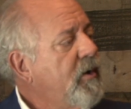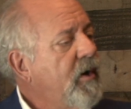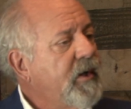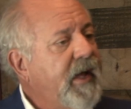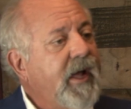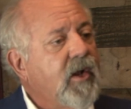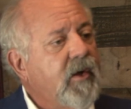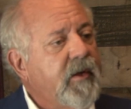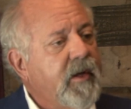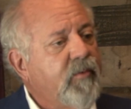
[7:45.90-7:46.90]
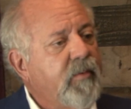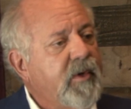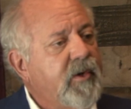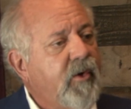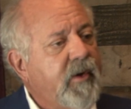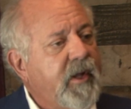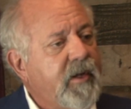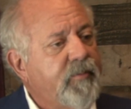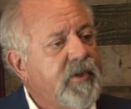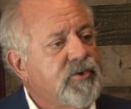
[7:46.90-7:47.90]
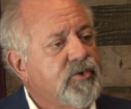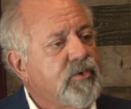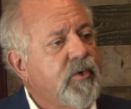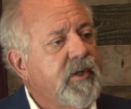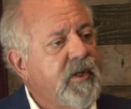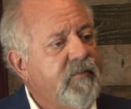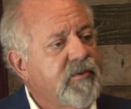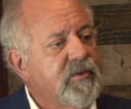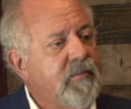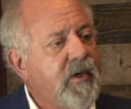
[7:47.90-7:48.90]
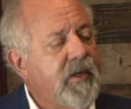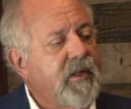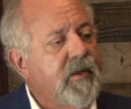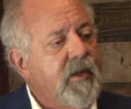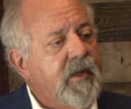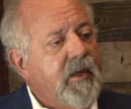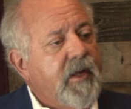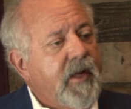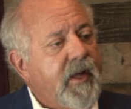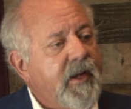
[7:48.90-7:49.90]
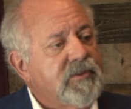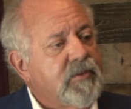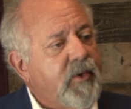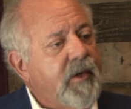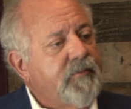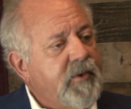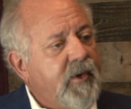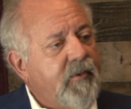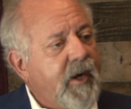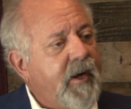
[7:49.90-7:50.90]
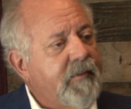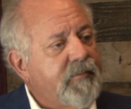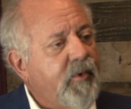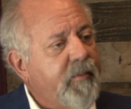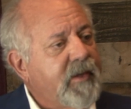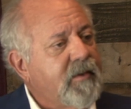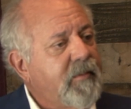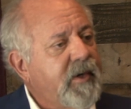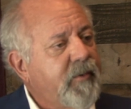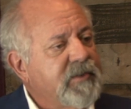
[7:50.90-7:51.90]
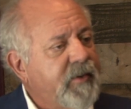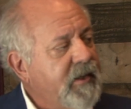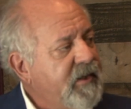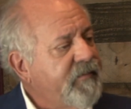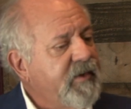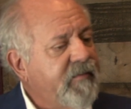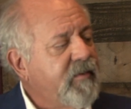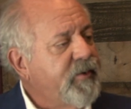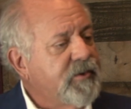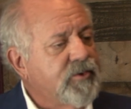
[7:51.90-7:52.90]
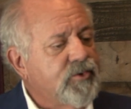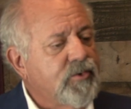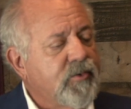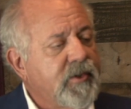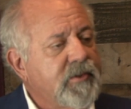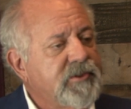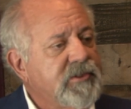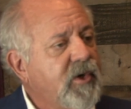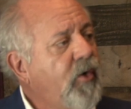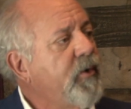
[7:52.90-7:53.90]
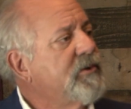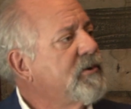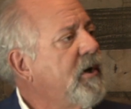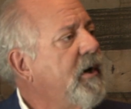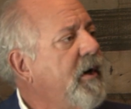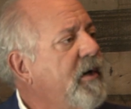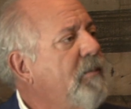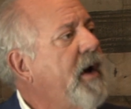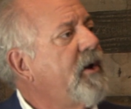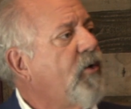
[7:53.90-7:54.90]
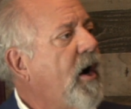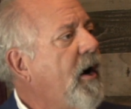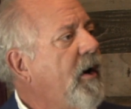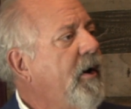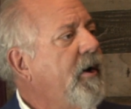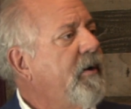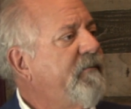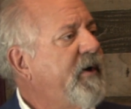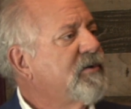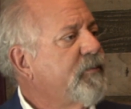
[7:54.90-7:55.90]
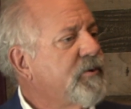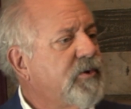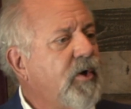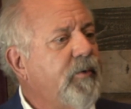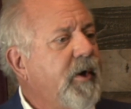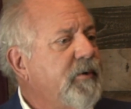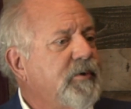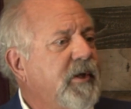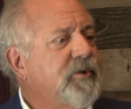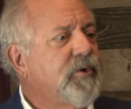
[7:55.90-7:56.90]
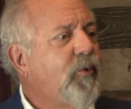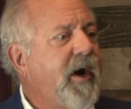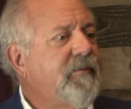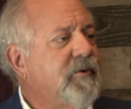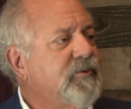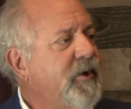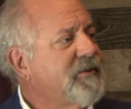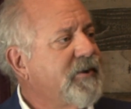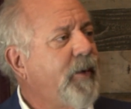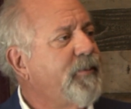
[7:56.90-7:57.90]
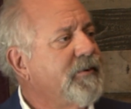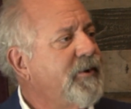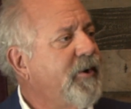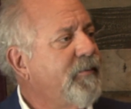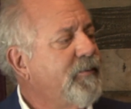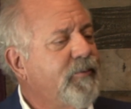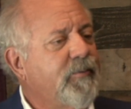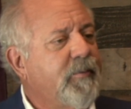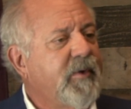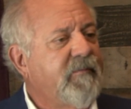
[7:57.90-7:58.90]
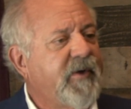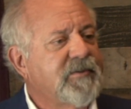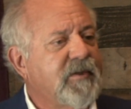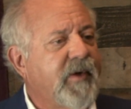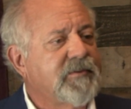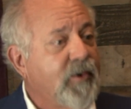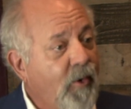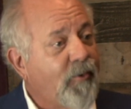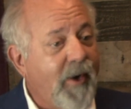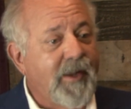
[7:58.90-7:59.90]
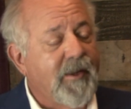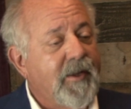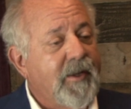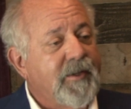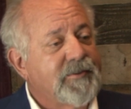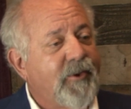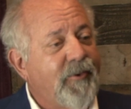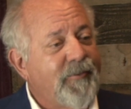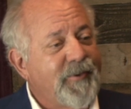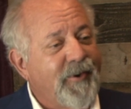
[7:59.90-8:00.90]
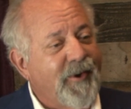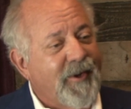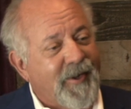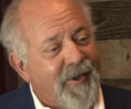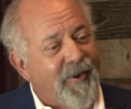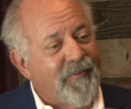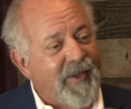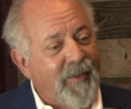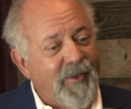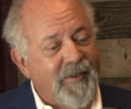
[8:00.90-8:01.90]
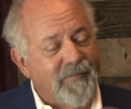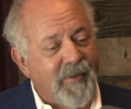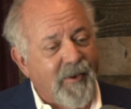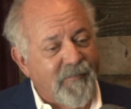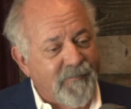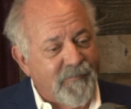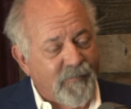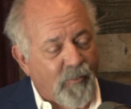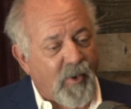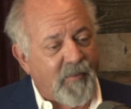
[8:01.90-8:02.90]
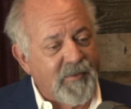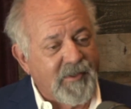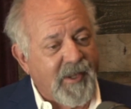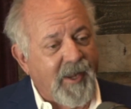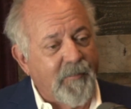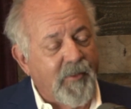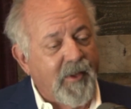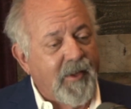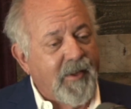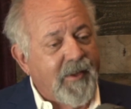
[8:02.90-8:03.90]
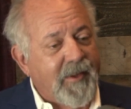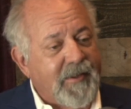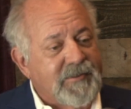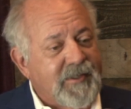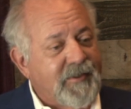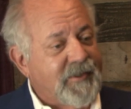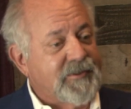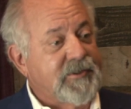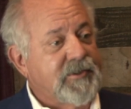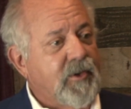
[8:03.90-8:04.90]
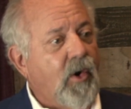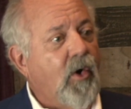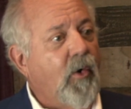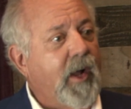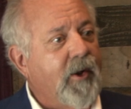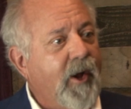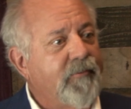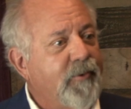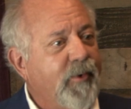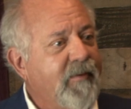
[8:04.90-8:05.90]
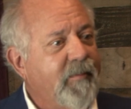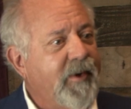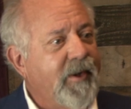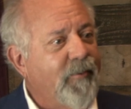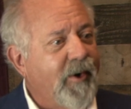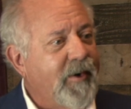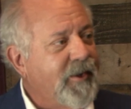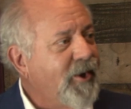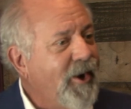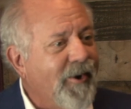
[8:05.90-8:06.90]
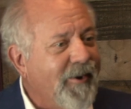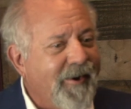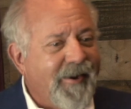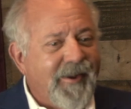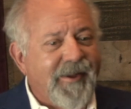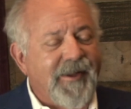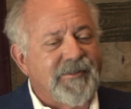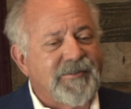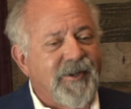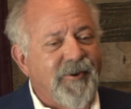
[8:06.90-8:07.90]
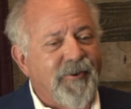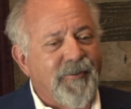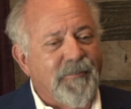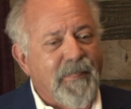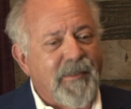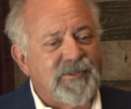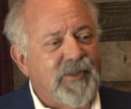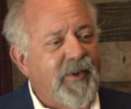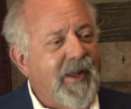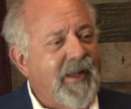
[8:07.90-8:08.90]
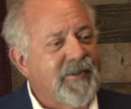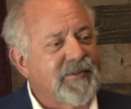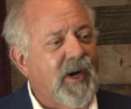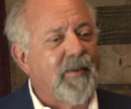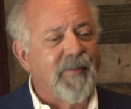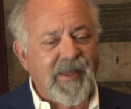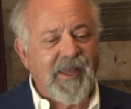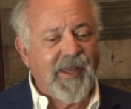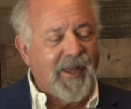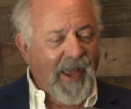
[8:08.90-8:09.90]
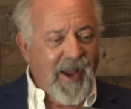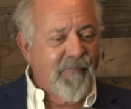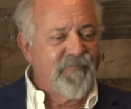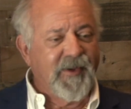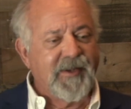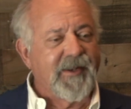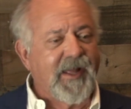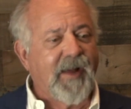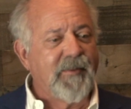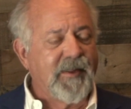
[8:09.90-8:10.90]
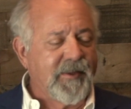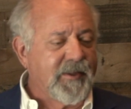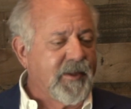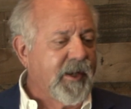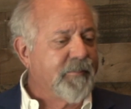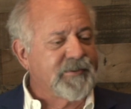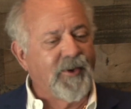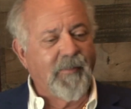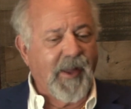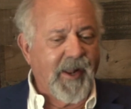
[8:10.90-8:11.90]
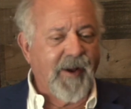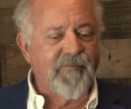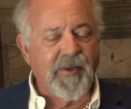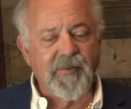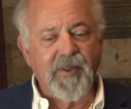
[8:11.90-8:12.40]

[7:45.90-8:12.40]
gala and wanted me to donate a piece of jewelry and give her some money. And I said, "Well, I don't know about the money-wise, but I can definitely give you a piece of jewelry." And she said, "Oh, it's a Mardi Gras festival, so get your wife to dress up and, be festive." I said, "Oh, great." So, I called Debbie, my wife at the time, and said this. And she said, "Oh, I'd love to. We haven't been anywhere in a year." And so she went and got this Carmen Magia outfit and got me the Calypso Man outfit.